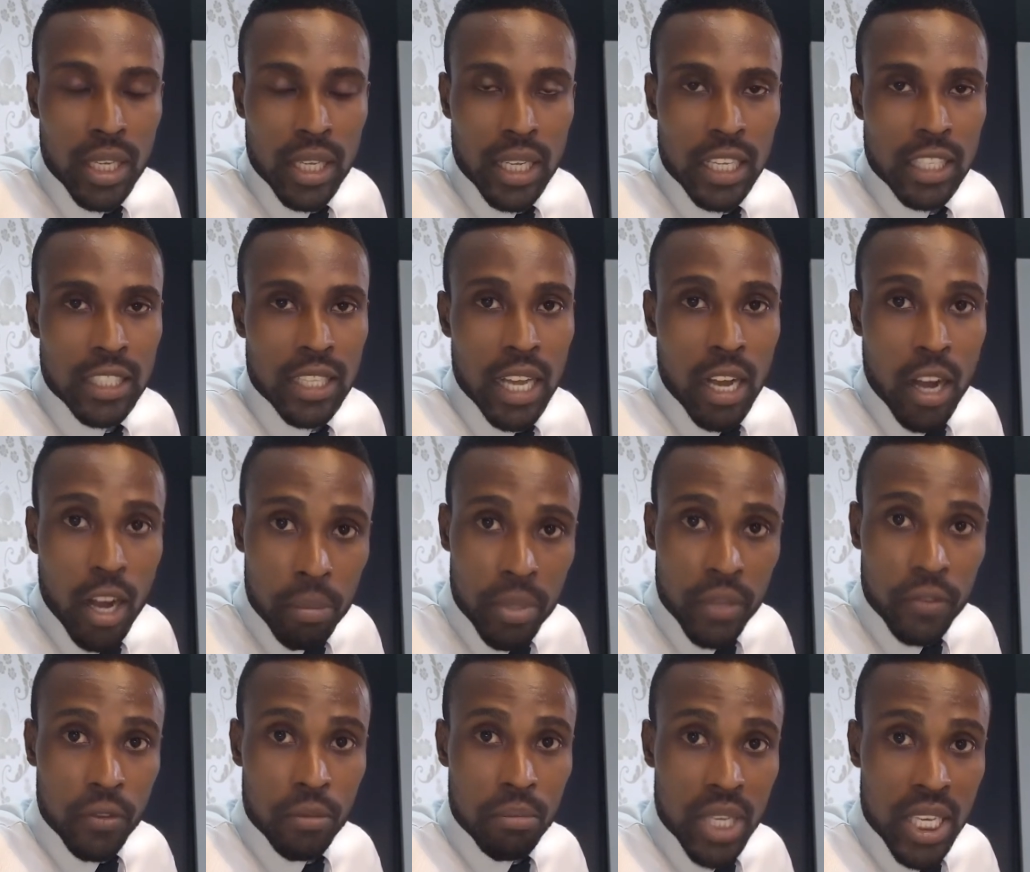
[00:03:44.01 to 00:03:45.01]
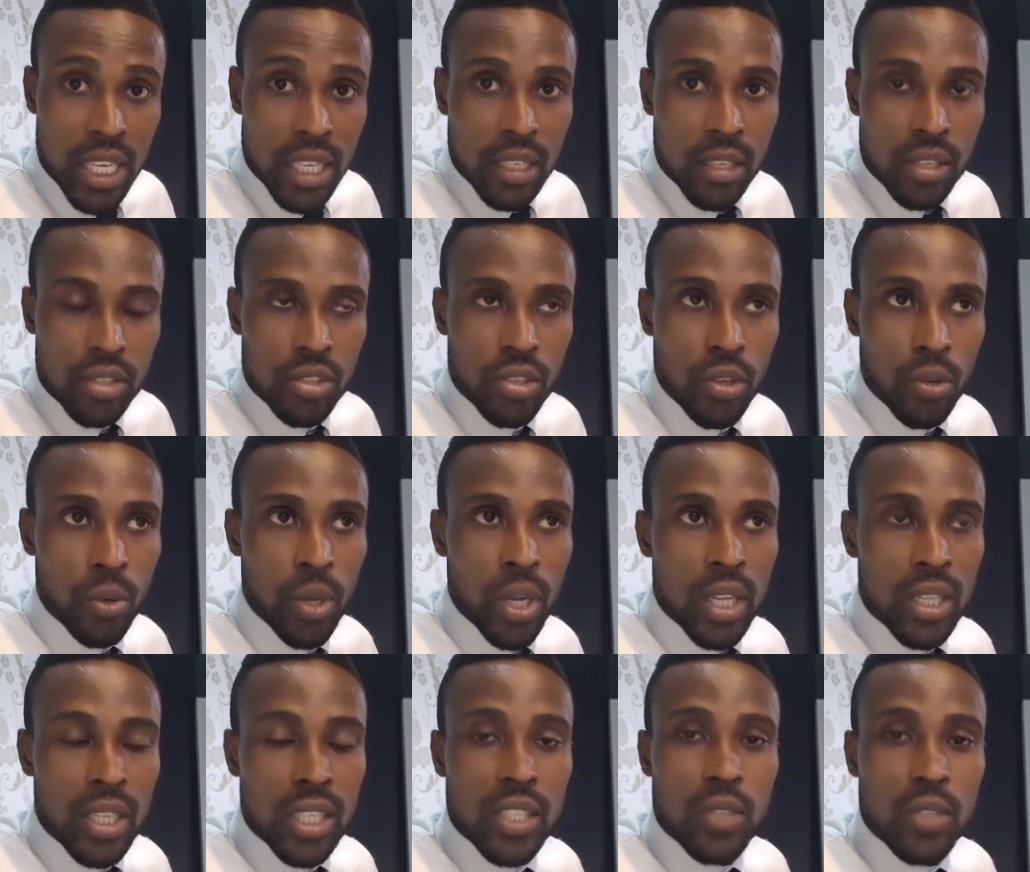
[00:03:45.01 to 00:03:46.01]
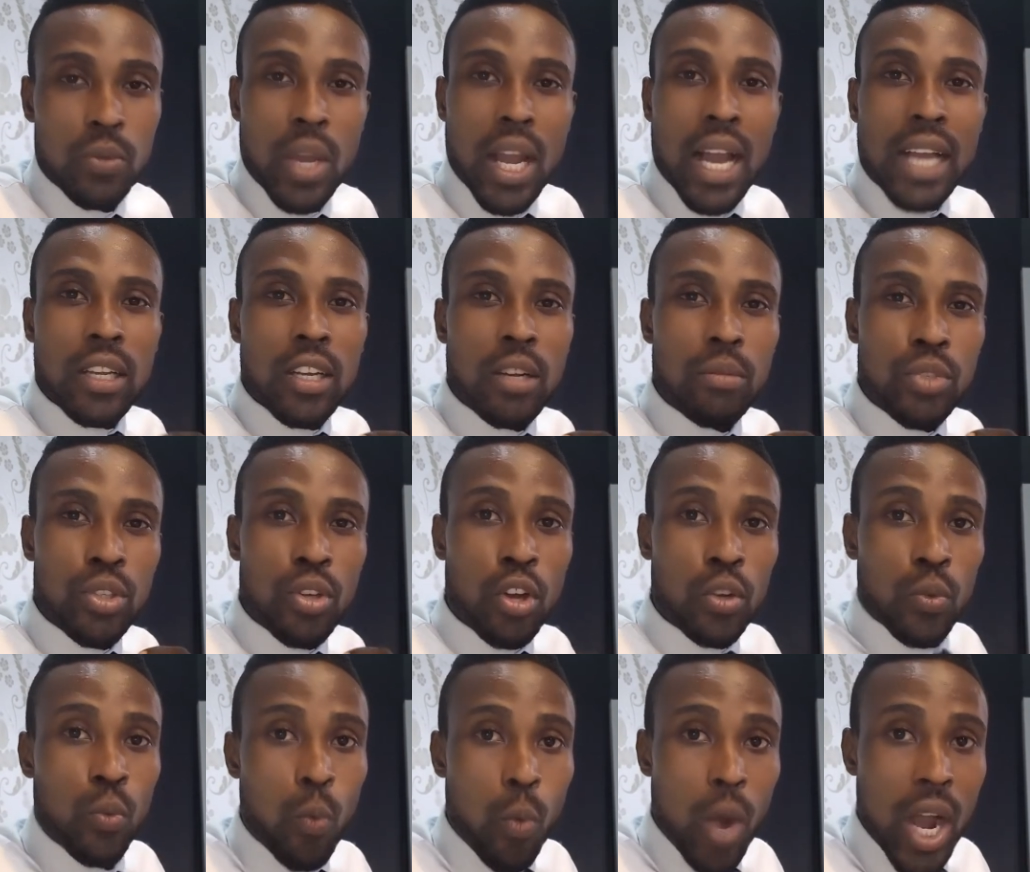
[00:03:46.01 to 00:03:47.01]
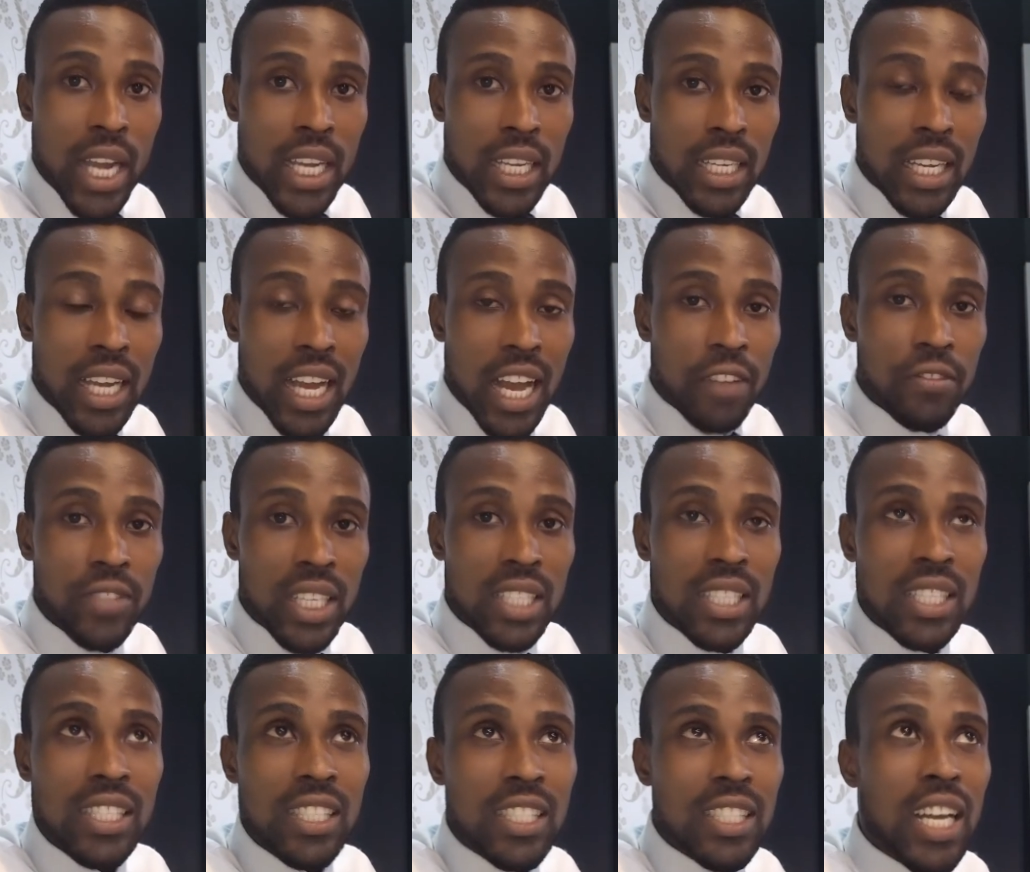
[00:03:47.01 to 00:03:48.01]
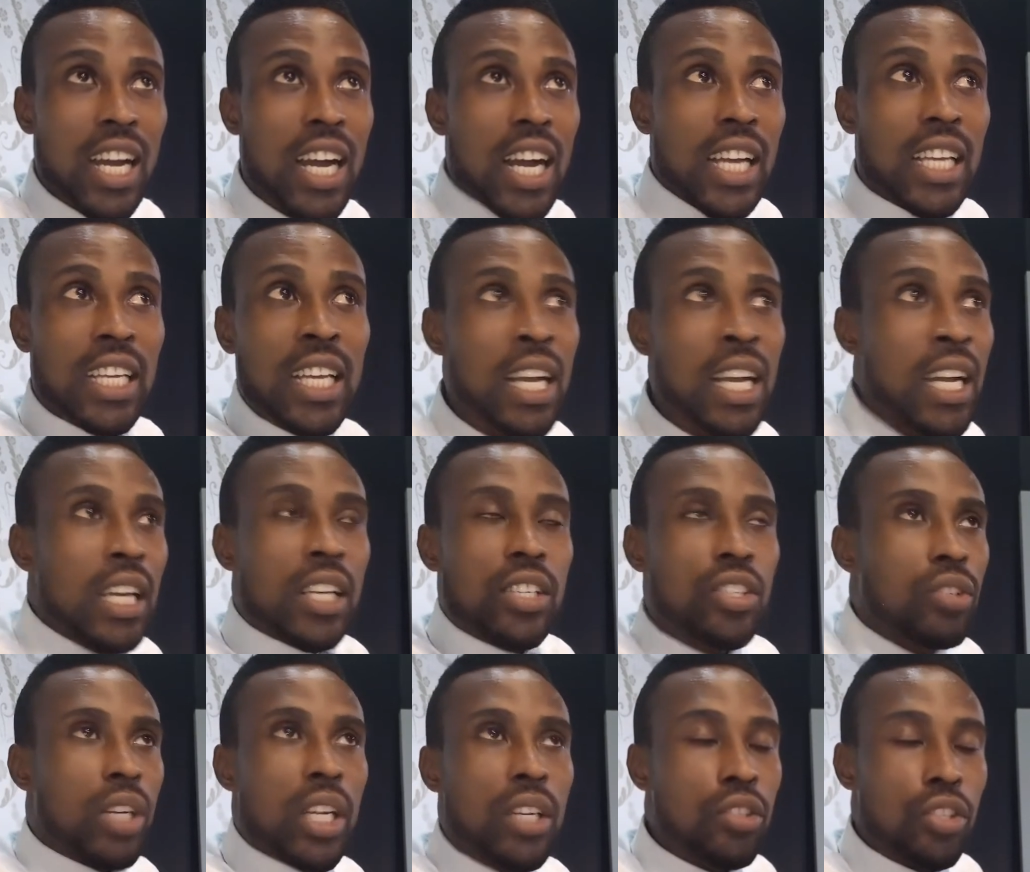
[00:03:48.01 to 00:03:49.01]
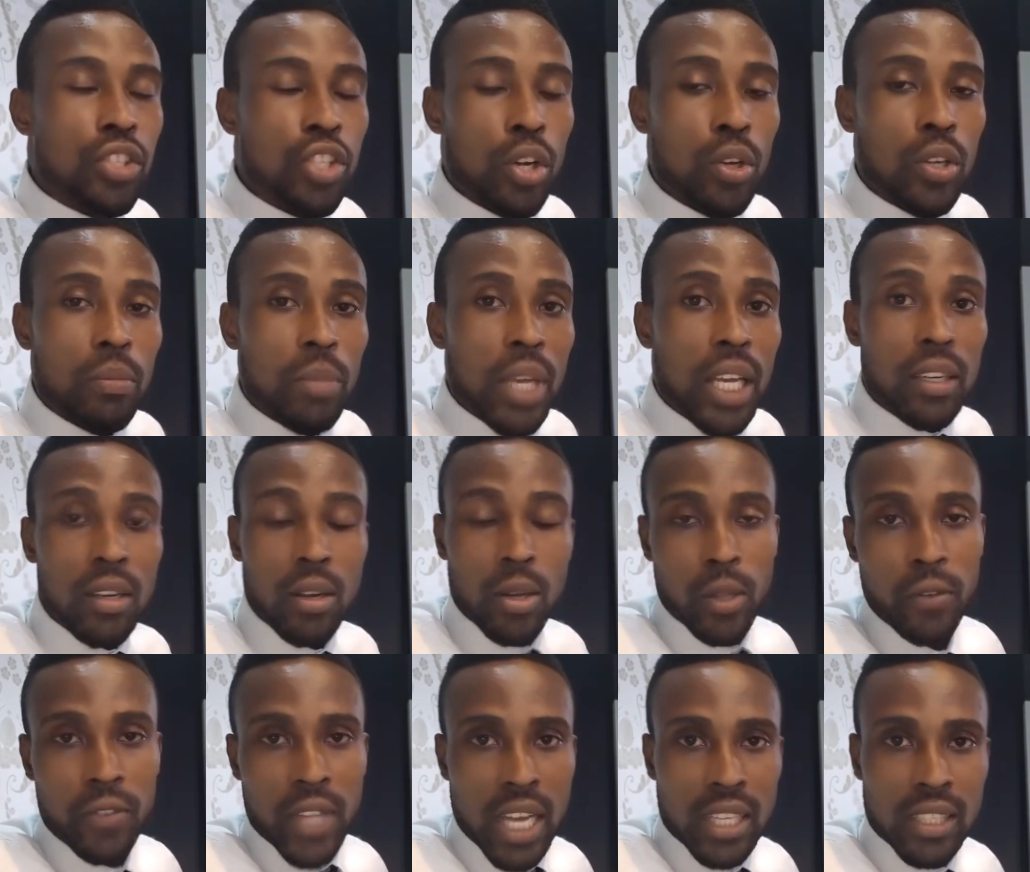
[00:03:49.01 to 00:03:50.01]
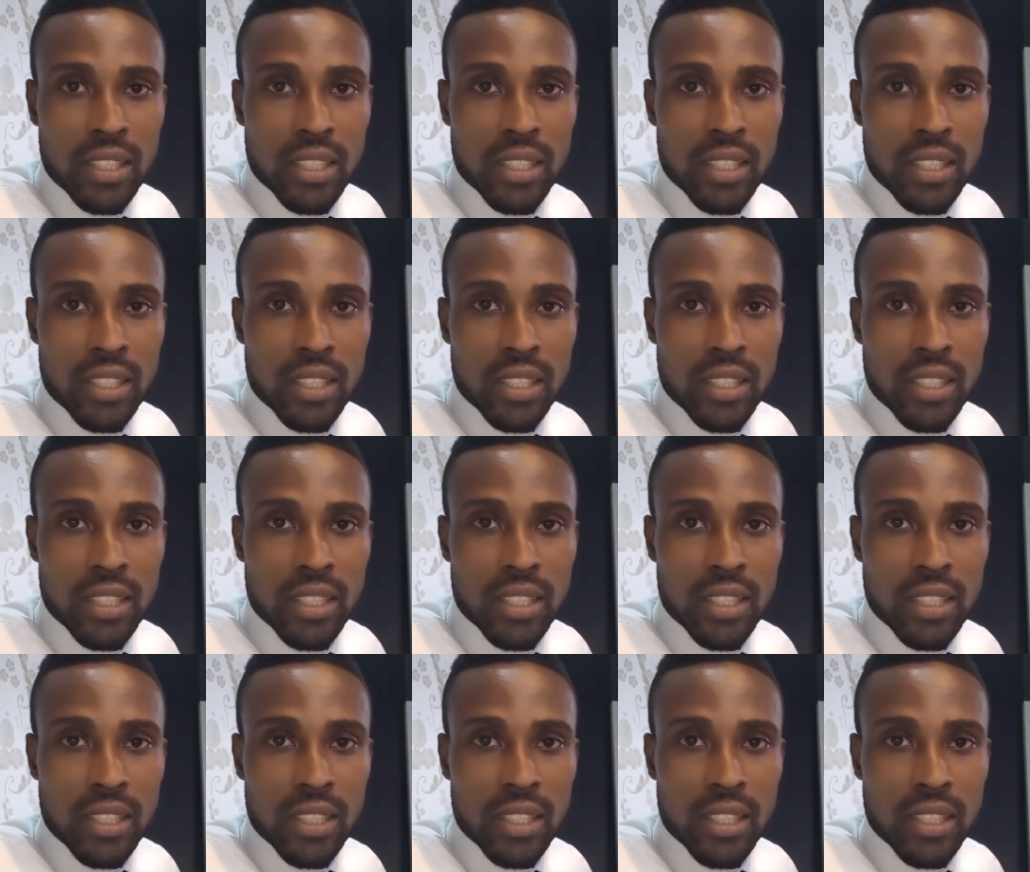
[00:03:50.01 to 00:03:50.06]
It's a hobby for me. So this is where I come to unwind after this tie is trying to choke me and all that.